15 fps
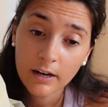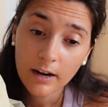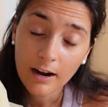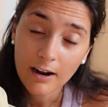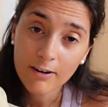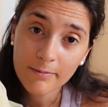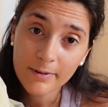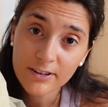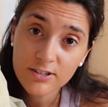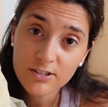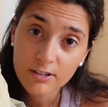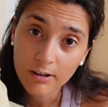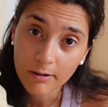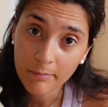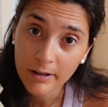how
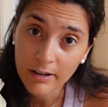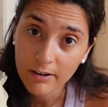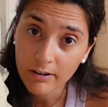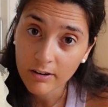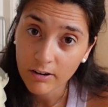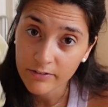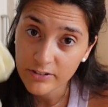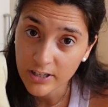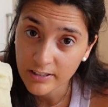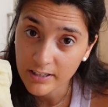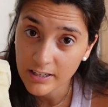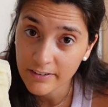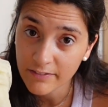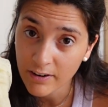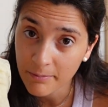much a meter of
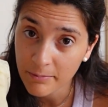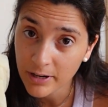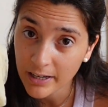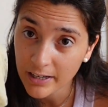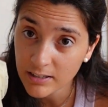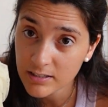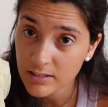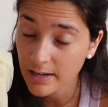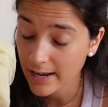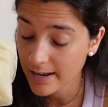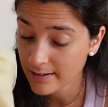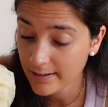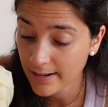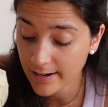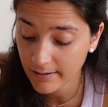chantilly fabric is,
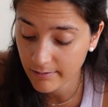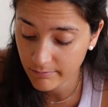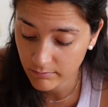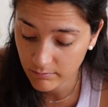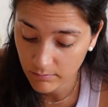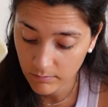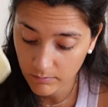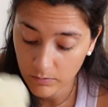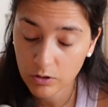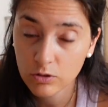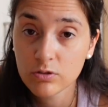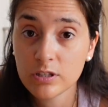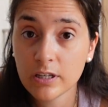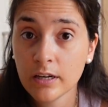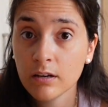and then you
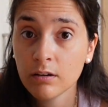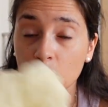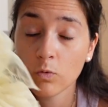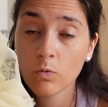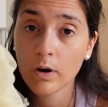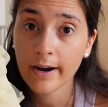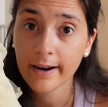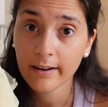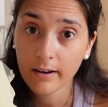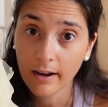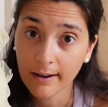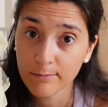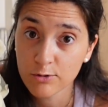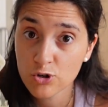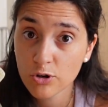see why
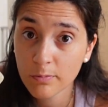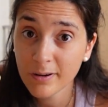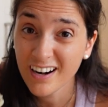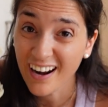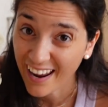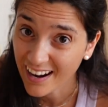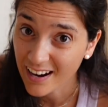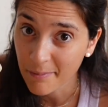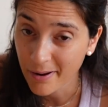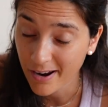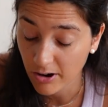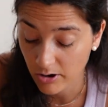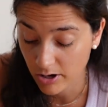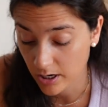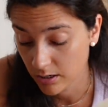I'm stupid and I'm
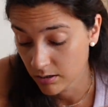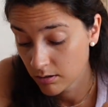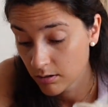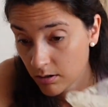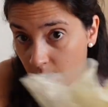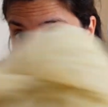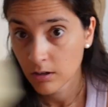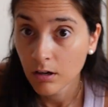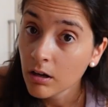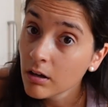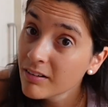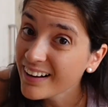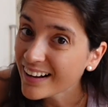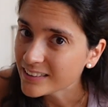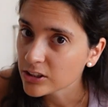angry.
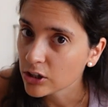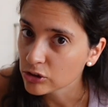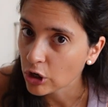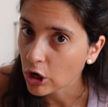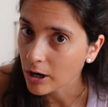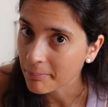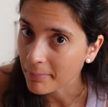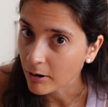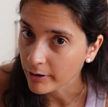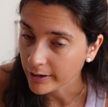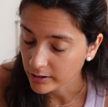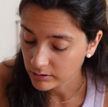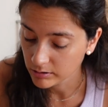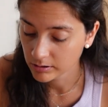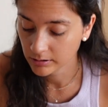Let's not talk about
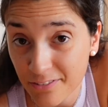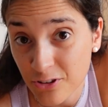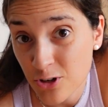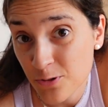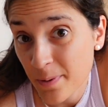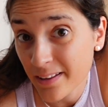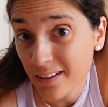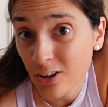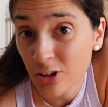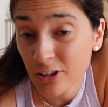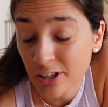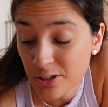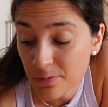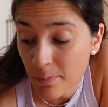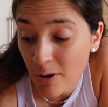it. After spending all
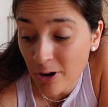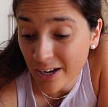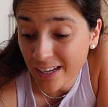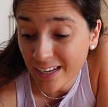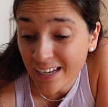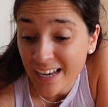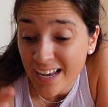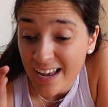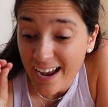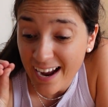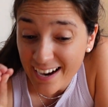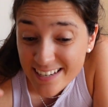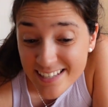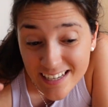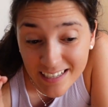this money,
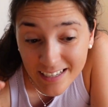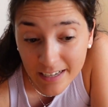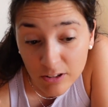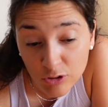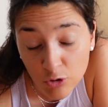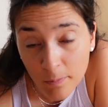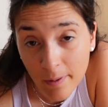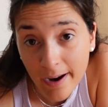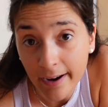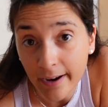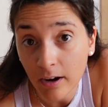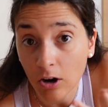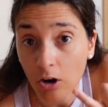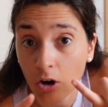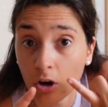I still needed to
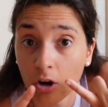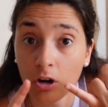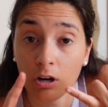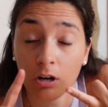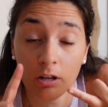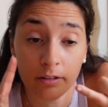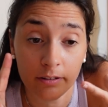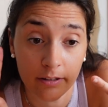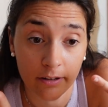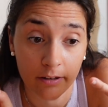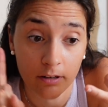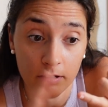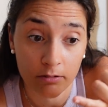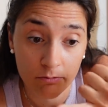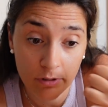buy all
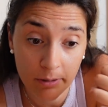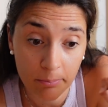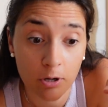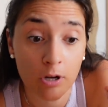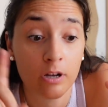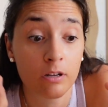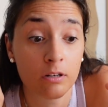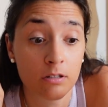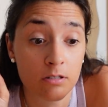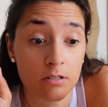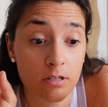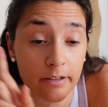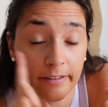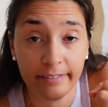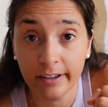the ribbons,
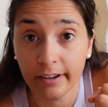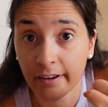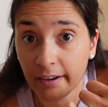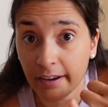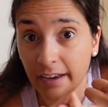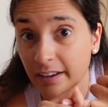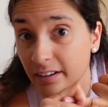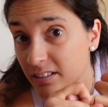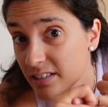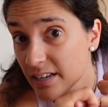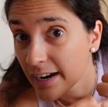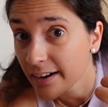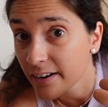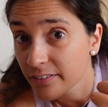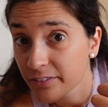the
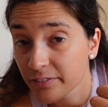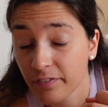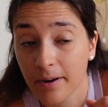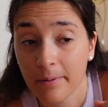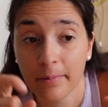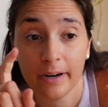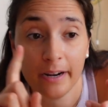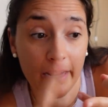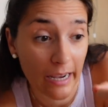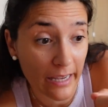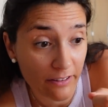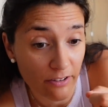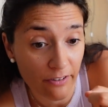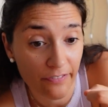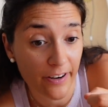inside of the fabric,
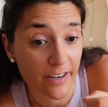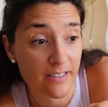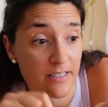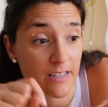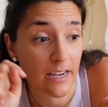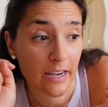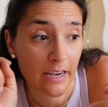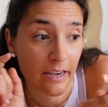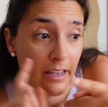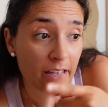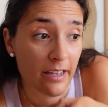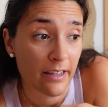interfacing,